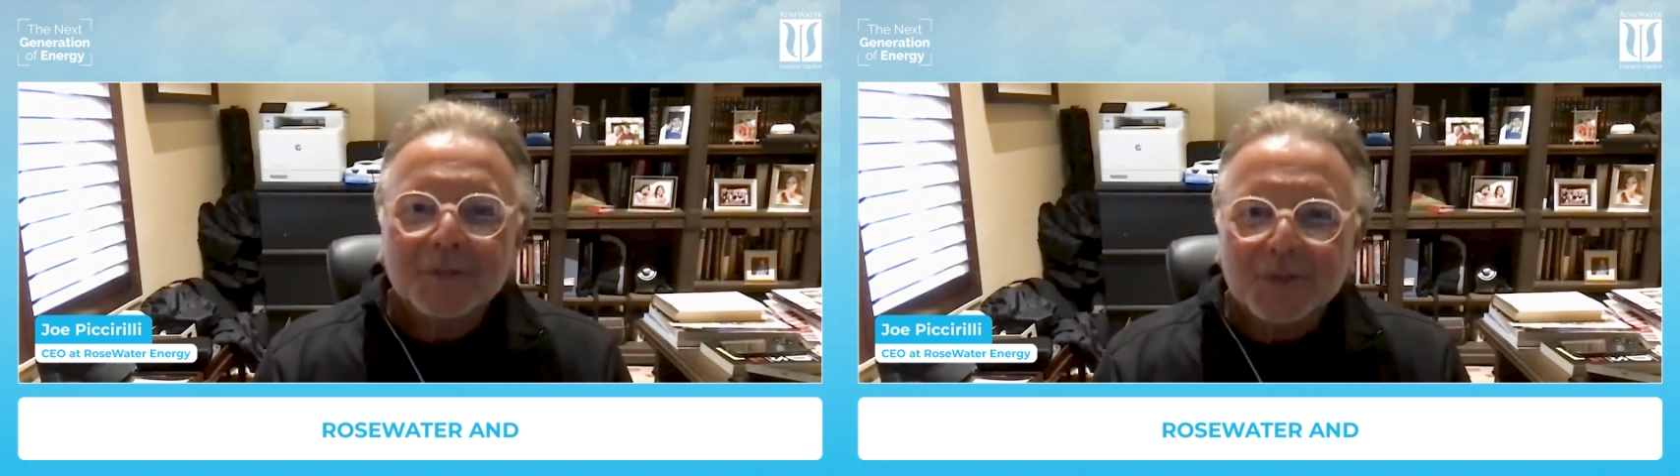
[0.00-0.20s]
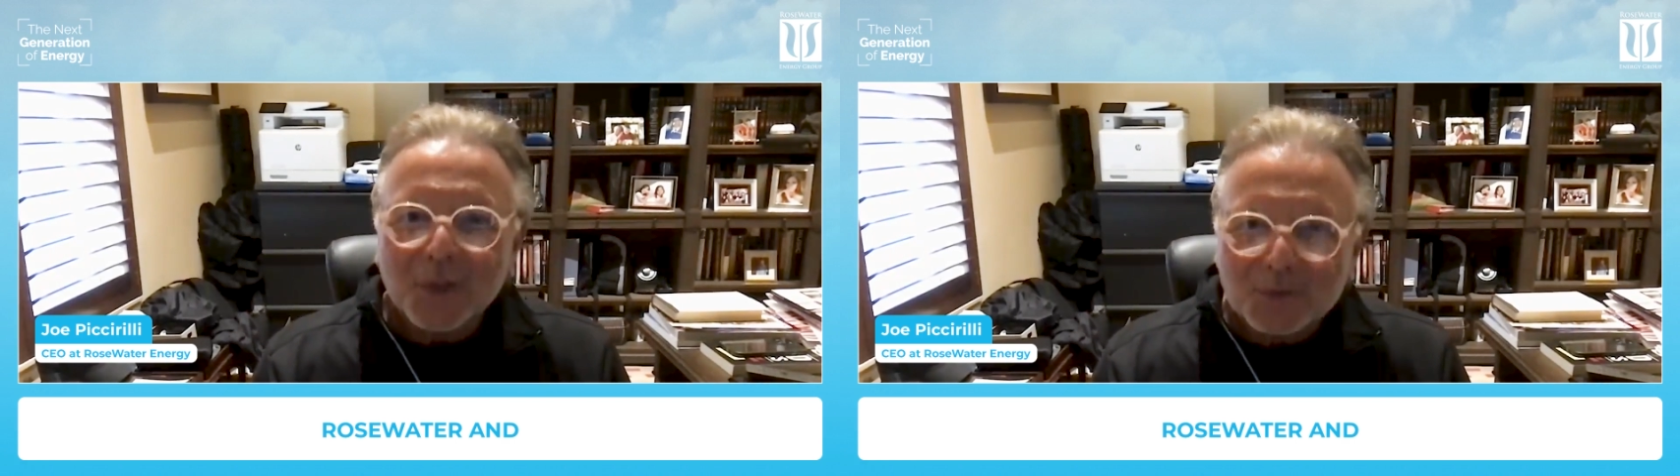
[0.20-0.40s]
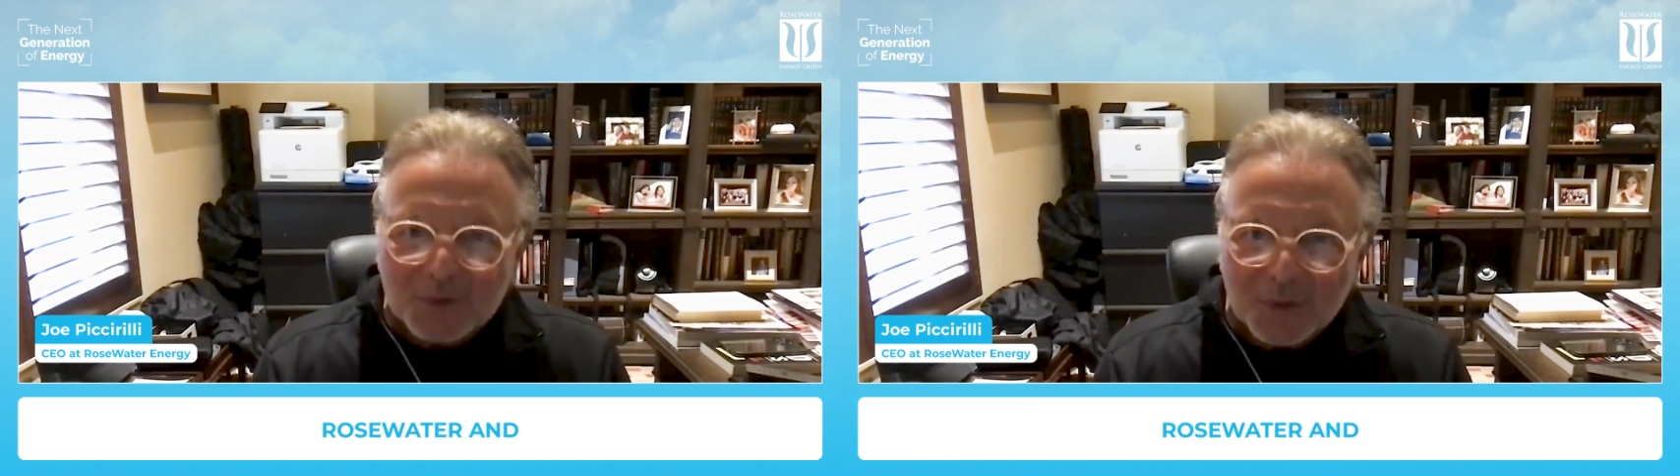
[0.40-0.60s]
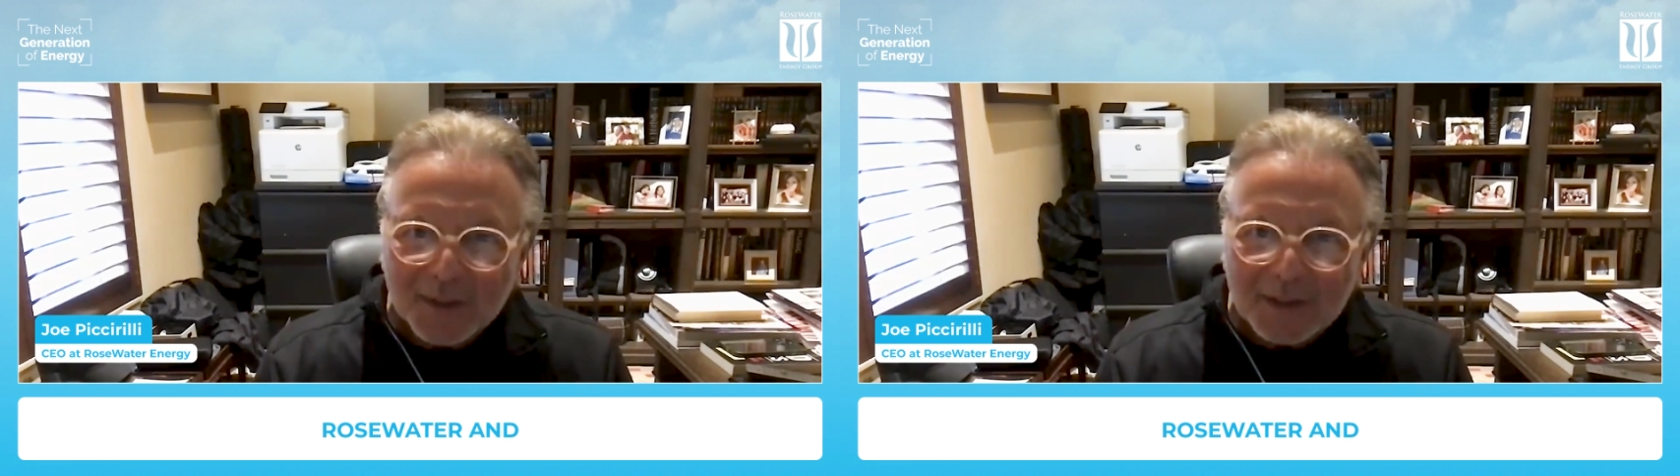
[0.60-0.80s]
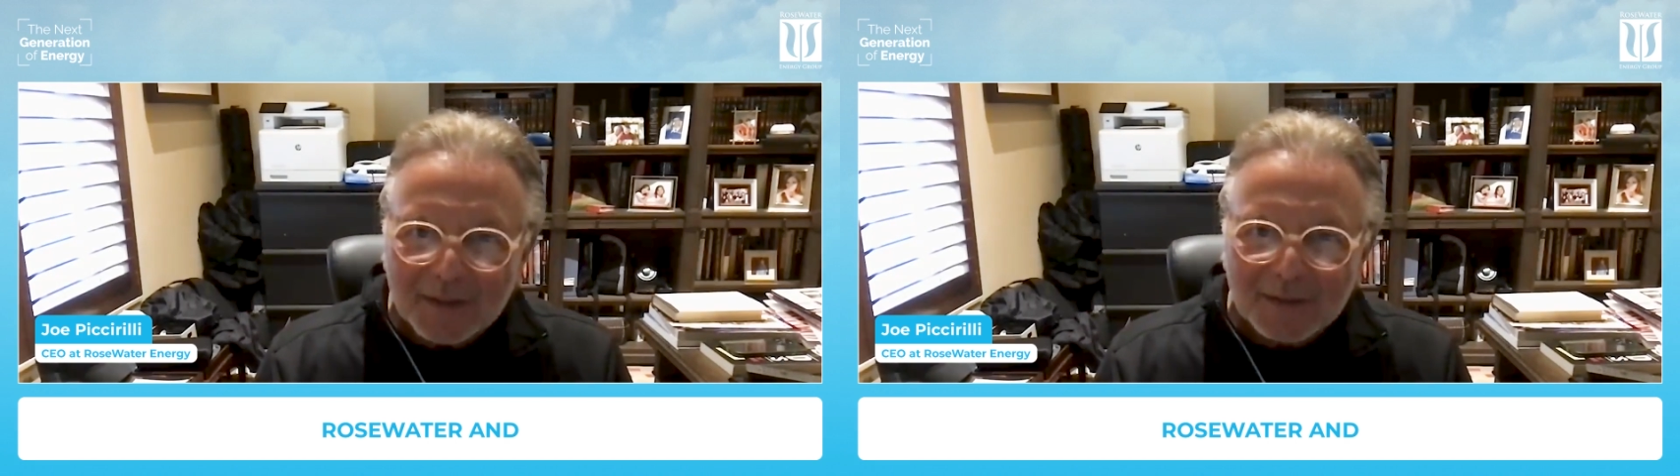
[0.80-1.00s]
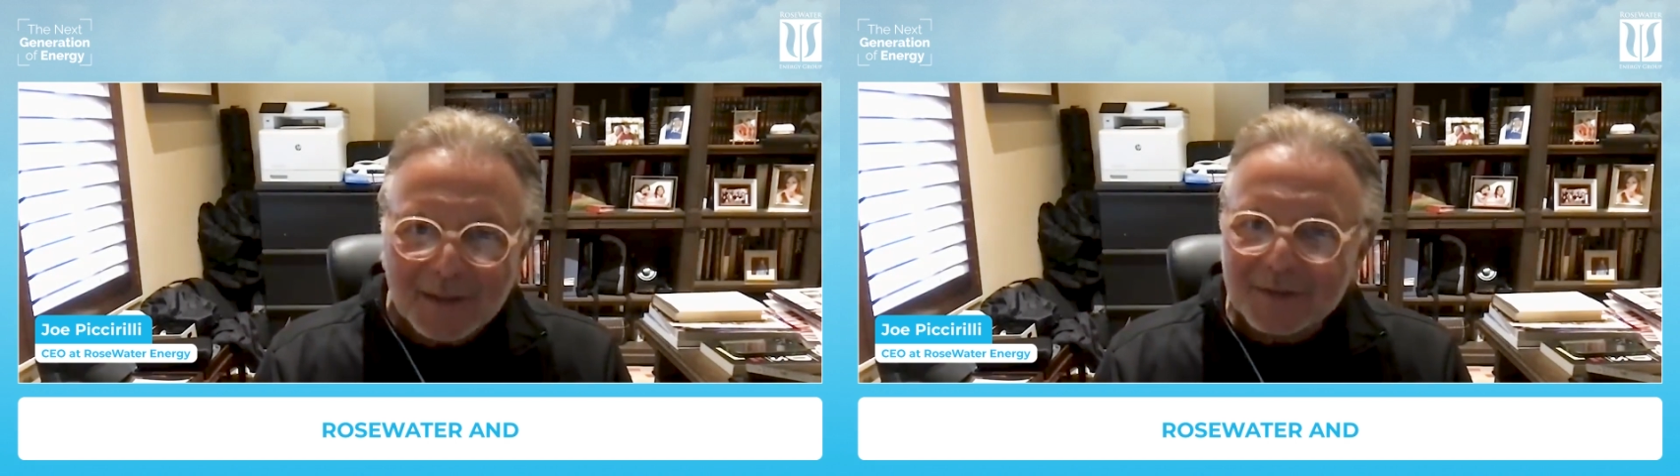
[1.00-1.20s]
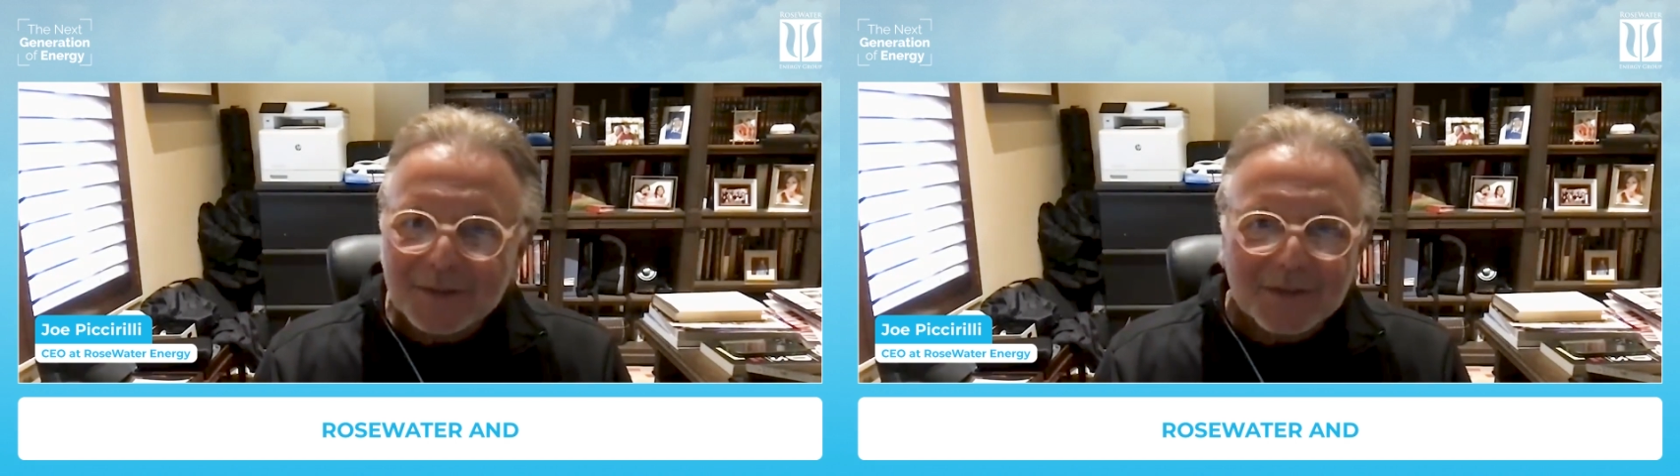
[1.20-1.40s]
don't do it because it's